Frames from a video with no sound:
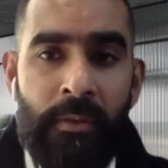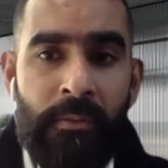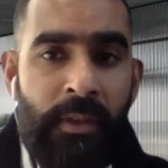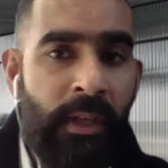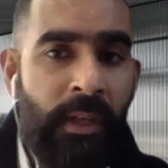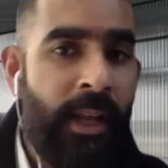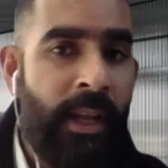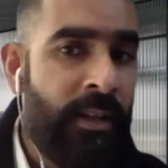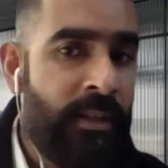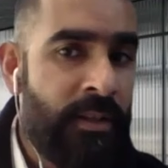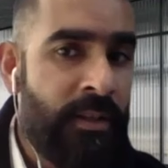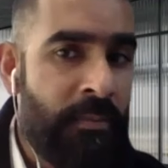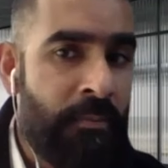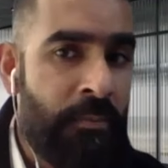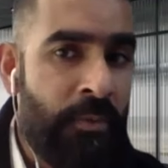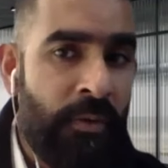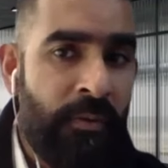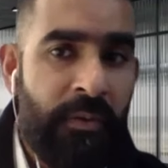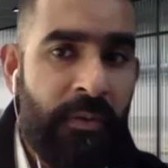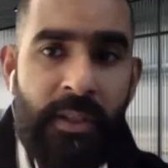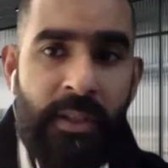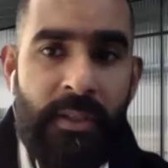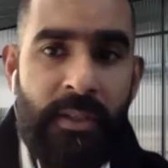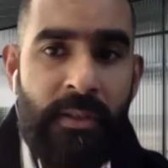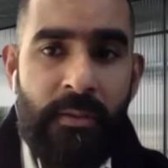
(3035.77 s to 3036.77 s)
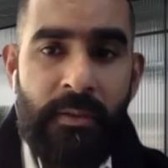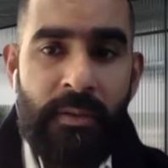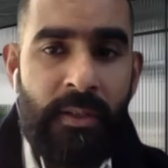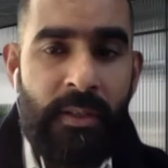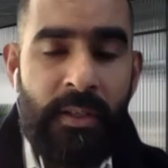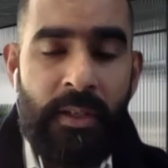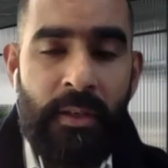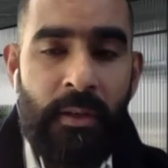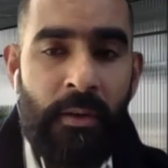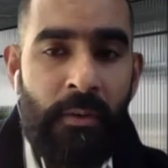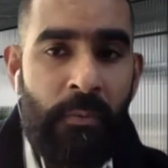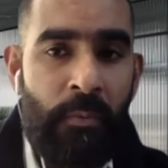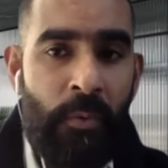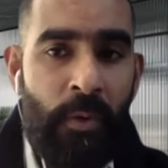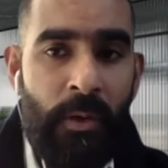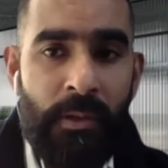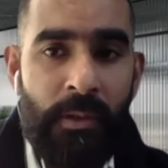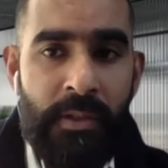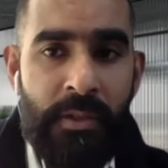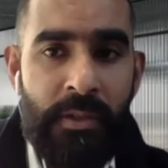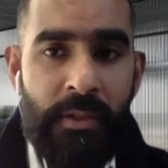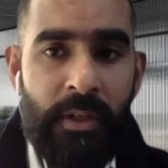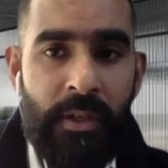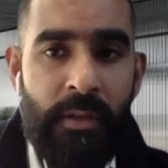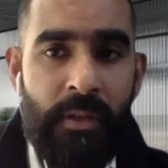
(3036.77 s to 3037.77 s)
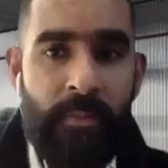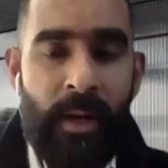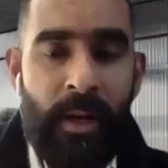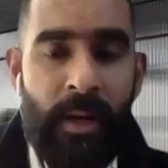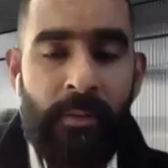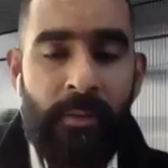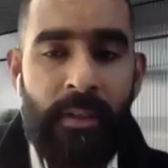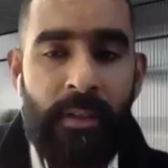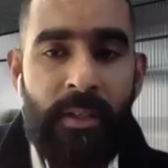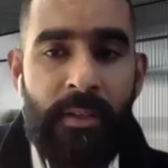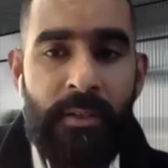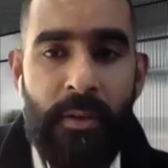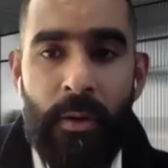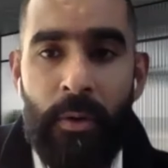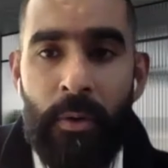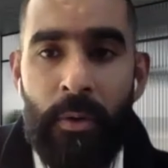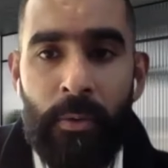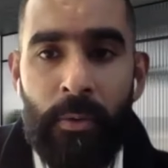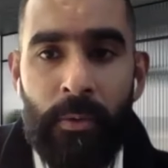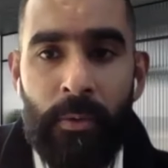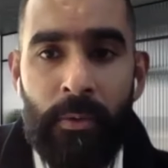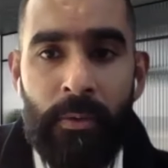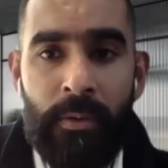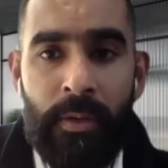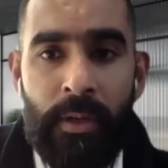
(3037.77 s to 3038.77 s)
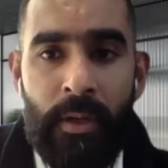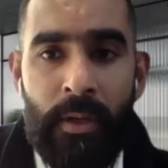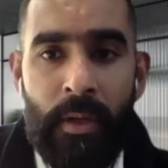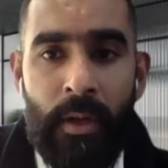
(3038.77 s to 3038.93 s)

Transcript: the latest movies you see on Wall Street about these old